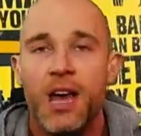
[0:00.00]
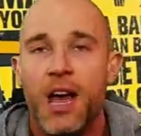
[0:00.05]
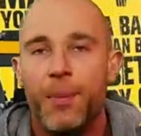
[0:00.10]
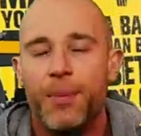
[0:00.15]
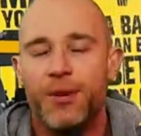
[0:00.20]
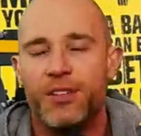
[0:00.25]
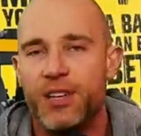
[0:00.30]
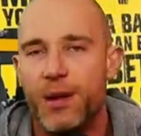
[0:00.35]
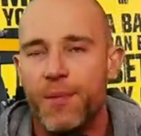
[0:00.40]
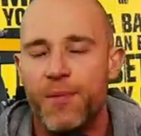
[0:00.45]

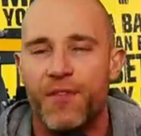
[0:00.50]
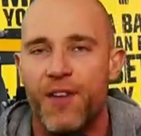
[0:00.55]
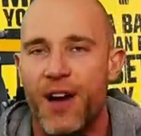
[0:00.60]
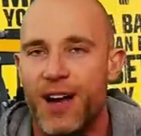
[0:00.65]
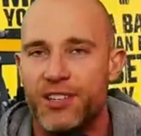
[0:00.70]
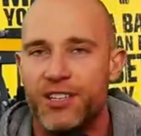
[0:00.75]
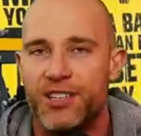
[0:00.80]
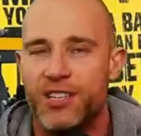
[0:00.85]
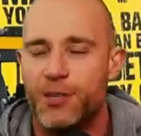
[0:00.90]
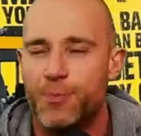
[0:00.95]
But gym
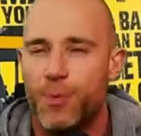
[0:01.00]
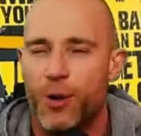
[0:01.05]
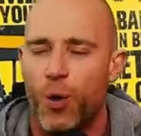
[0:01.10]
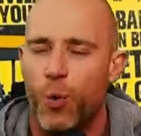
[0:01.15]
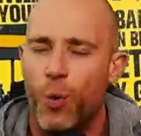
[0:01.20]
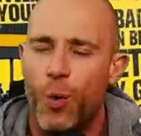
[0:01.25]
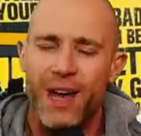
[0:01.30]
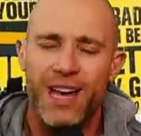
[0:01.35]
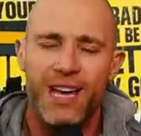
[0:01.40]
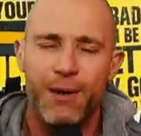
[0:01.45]
fashion has got
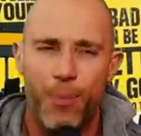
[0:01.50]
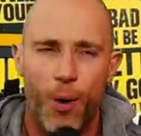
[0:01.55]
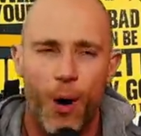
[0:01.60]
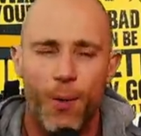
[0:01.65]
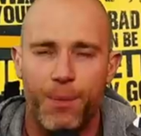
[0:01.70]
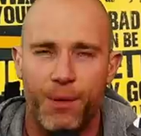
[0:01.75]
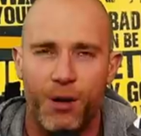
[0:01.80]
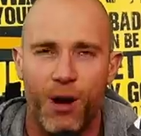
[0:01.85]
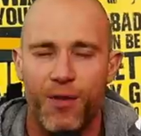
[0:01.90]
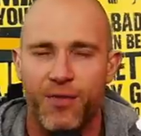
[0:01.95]
way
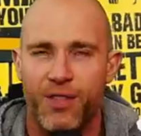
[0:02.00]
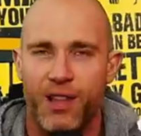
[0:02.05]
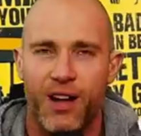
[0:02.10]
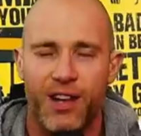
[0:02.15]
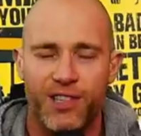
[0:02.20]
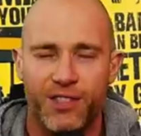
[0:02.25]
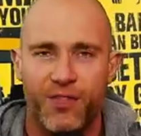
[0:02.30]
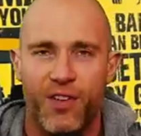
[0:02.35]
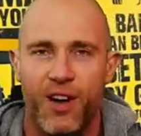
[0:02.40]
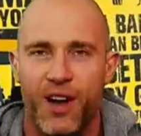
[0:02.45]
popular over the
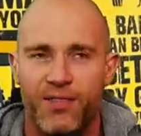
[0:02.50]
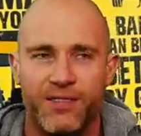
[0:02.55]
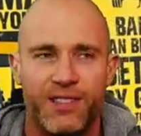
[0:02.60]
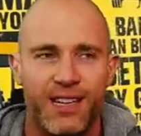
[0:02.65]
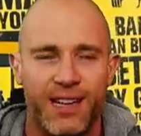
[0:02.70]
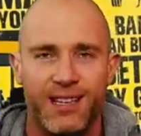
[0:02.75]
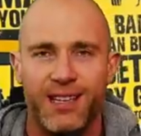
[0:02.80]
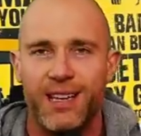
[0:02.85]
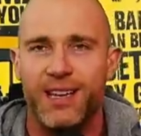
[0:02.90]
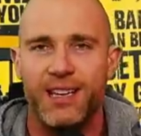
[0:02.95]
last five,
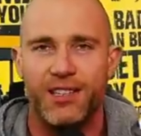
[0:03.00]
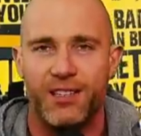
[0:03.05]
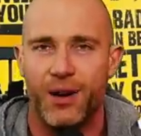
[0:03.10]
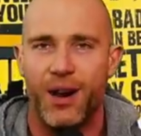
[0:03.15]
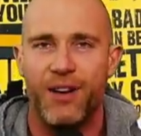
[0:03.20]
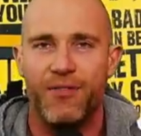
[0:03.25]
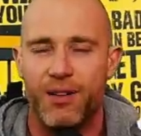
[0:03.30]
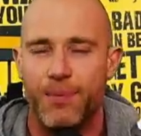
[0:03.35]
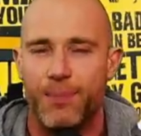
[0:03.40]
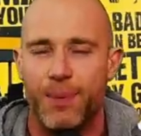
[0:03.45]
ten years. You know,
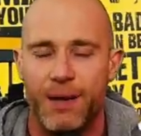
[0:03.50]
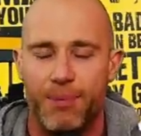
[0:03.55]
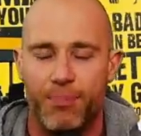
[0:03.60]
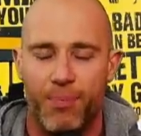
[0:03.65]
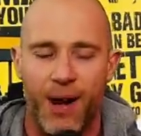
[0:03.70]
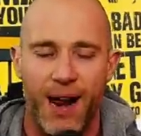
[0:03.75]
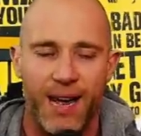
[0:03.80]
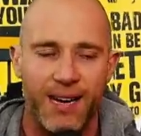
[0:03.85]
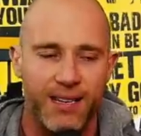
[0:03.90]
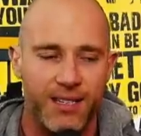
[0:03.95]
every big
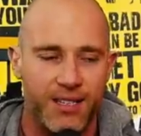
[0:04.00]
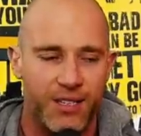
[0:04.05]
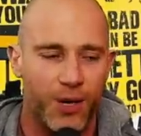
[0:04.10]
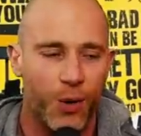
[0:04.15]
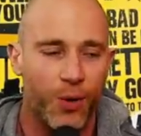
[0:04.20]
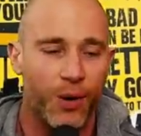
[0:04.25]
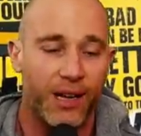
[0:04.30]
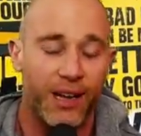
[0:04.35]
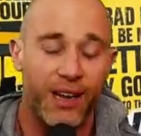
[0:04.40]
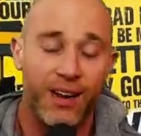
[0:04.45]
brand is
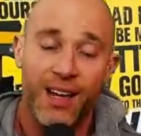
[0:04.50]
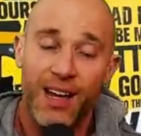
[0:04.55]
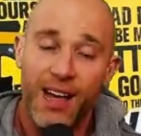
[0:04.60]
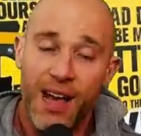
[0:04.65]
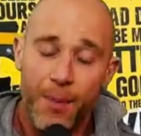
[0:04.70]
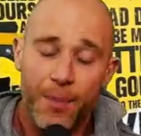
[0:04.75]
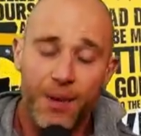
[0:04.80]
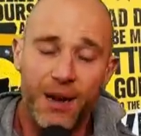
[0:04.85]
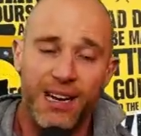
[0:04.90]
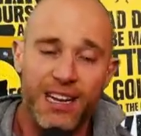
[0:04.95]
doing it.
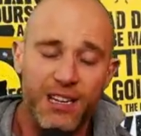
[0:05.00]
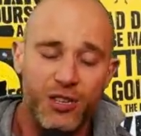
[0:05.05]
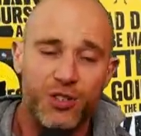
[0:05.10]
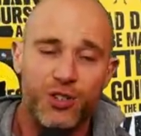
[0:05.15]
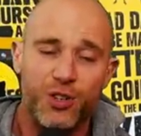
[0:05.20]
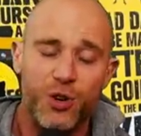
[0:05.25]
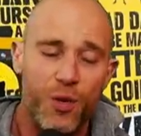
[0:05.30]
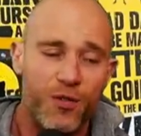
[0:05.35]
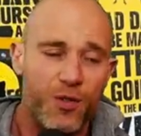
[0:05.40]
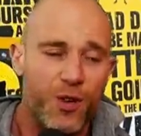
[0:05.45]
But it is
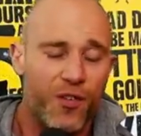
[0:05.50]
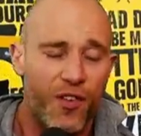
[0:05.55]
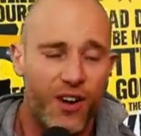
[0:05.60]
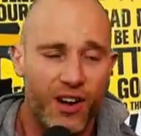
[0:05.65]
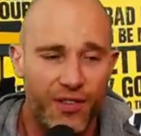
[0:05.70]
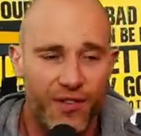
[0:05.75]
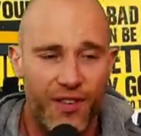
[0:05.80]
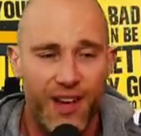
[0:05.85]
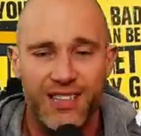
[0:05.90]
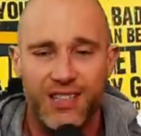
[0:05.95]
true if you find
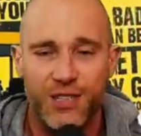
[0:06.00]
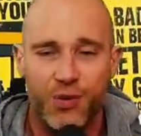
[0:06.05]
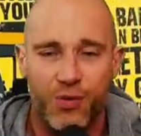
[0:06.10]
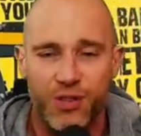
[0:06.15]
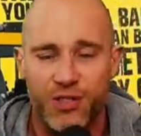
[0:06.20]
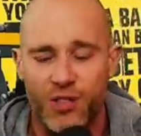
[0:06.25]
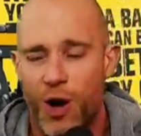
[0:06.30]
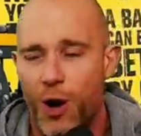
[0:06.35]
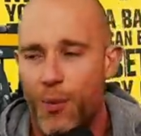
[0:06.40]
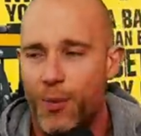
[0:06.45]
a vest or a
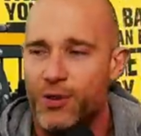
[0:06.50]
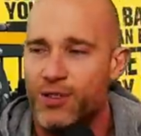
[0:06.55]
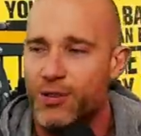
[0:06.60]
top or